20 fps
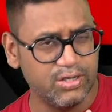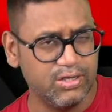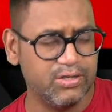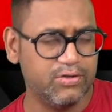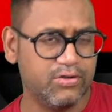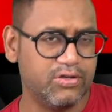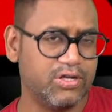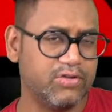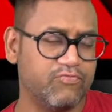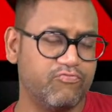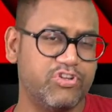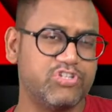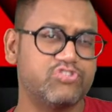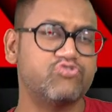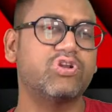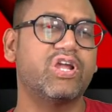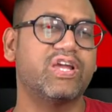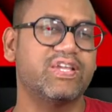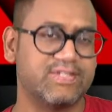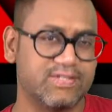
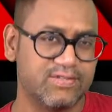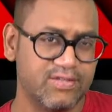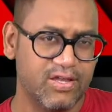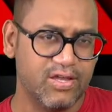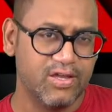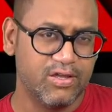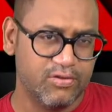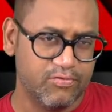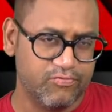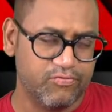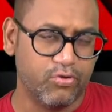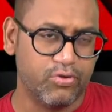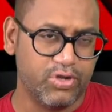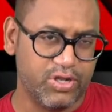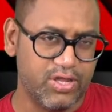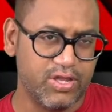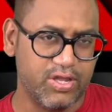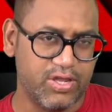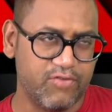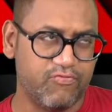visualize. For
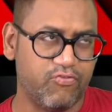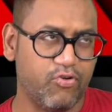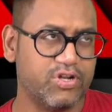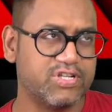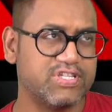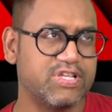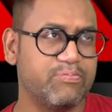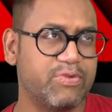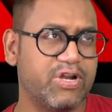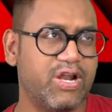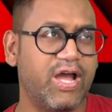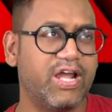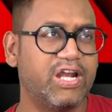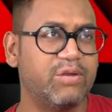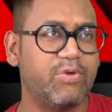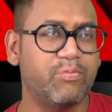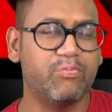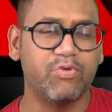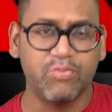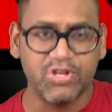example, I
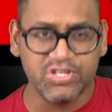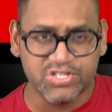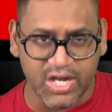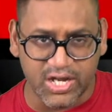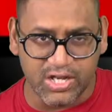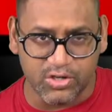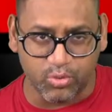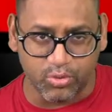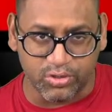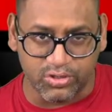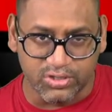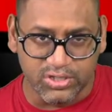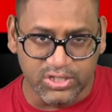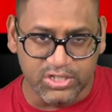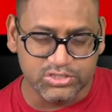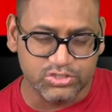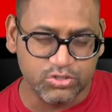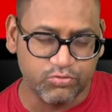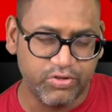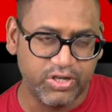remember my childhood.
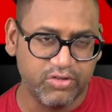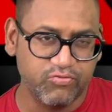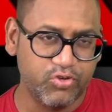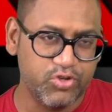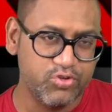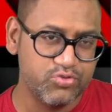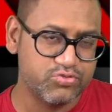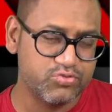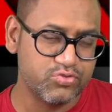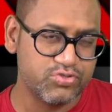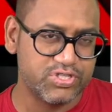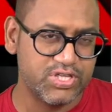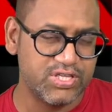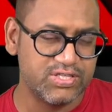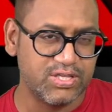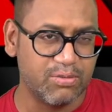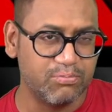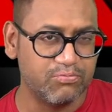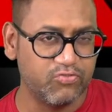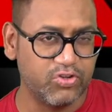So when we used to see
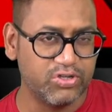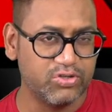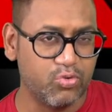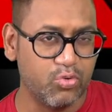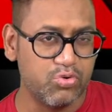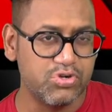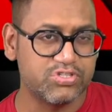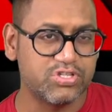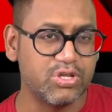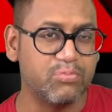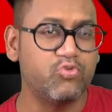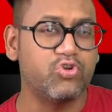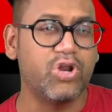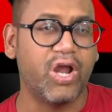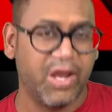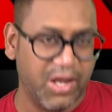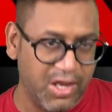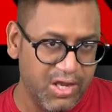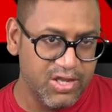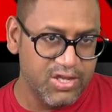someone called samurai,
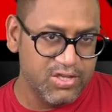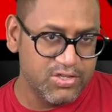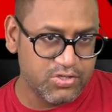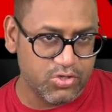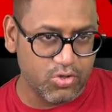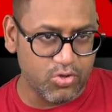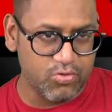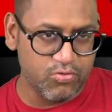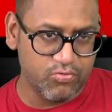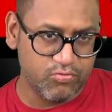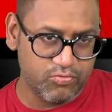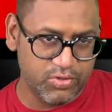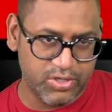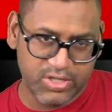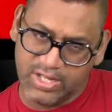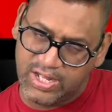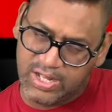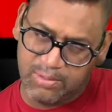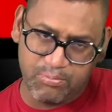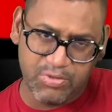so
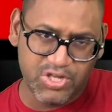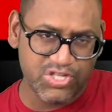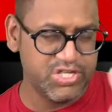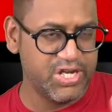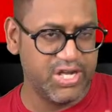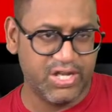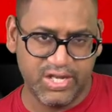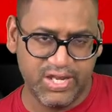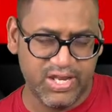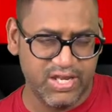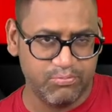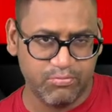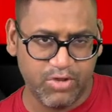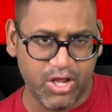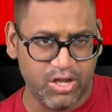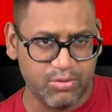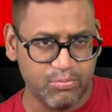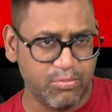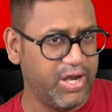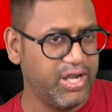immediately in our
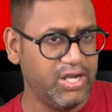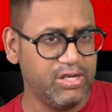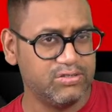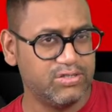mind the